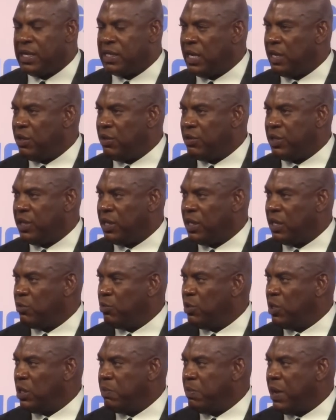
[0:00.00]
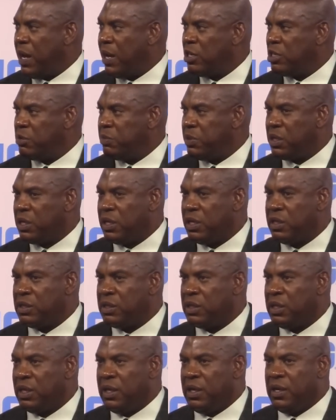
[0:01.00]
I don't think it really matters because
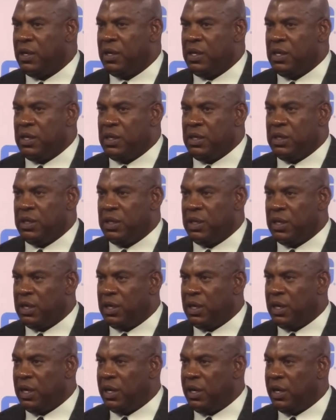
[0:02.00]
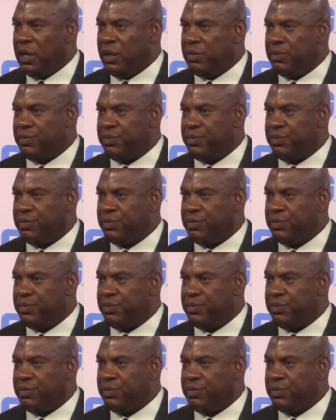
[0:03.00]
uh,